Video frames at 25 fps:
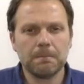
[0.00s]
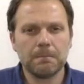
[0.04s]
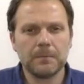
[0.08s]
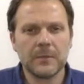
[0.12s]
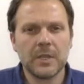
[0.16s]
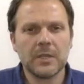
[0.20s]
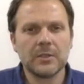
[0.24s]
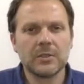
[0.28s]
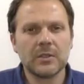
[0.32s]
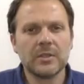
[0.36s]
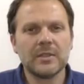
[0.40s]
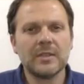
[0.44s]

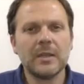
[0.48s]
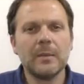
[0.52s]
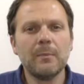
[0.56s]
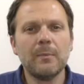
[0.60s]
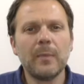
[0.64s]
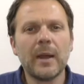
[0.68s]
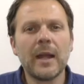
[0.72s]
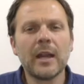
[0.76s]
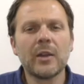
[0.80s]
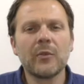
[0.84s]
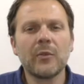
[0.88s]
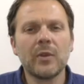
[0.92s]
So sit
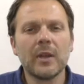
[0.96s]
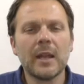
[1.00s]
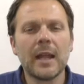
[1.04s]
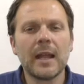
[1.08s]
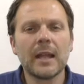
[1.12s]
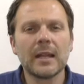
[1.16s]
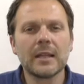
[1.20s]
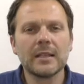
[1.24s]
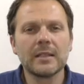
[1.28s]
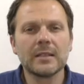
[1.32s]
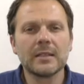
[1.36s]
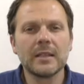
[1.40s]
back,
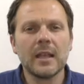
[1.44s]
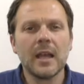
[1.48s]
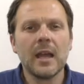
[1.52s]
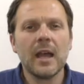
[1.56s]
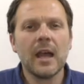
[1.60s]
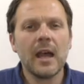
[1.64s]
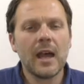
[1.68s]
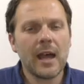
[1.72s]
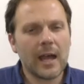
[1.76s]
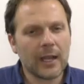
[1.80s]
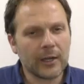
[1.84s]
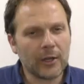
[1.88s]
relax,
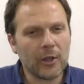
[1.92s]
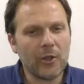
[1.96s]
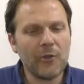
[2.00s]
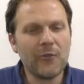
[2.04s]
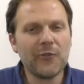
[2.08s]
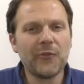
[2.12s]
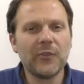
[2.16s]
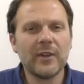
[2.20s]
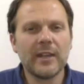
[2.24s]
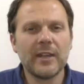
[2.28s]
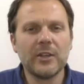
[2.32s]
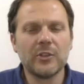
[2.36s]
and
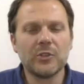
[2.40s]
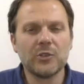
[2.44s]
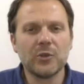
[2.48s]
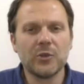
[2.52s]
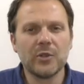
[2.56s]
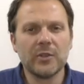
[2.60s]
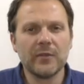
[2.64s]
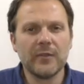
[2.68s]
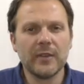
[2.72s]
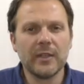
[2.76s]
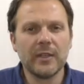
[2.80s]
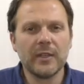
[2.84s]
hopefully enjoy
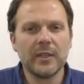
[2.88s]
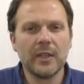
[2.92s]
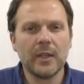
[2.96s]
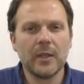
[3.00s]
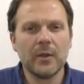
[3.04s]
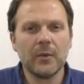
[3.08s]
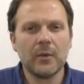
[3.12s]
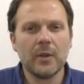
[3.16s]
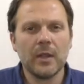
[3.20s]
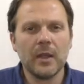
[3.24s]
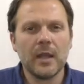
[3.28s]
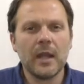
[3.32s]
the
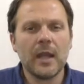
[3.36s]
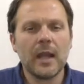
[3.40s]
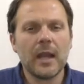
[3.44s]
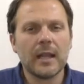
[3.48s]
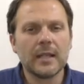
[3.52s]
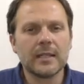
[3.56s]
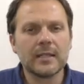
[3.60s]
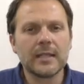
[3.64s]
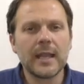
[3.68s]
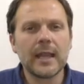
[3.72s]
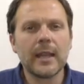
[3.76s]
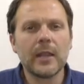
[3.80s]
video and
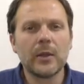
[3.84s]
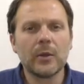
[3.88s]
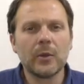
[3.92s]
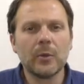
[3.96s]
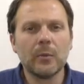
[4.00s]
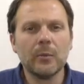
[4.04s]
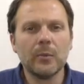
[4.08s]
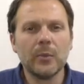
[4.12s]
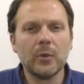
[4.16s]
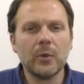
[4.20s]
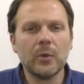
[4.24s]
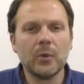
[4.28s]
take
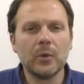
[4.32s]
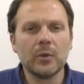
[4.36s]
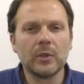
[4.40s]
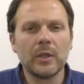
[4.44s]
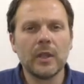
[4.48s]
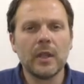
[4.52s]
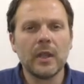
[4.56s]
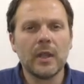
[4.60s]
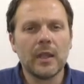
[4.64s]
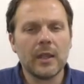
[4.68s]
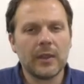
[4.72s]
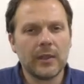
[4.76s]
on board
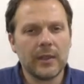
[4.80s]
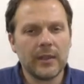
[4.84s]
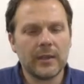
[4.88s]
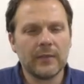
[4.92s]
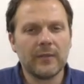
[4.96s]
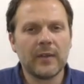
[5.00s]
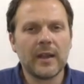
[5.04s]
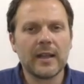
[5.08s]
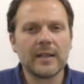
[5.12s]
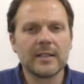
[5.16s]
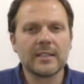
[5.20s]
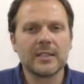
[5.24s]
the
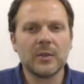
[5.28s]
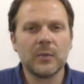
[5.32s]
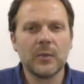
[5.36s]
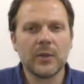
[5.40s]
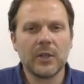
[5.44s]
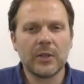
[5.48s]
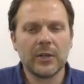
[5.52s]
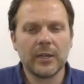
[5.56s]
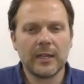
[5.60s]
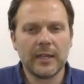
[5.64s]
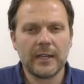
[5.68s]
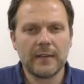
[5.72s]
advice that we're
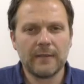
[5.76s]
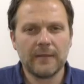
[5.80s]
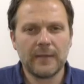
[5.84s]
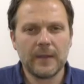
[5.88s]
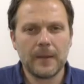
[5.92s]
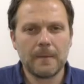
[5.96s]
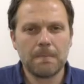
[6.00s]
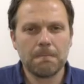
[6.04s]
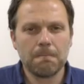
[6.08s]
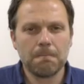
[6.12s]
going to give you.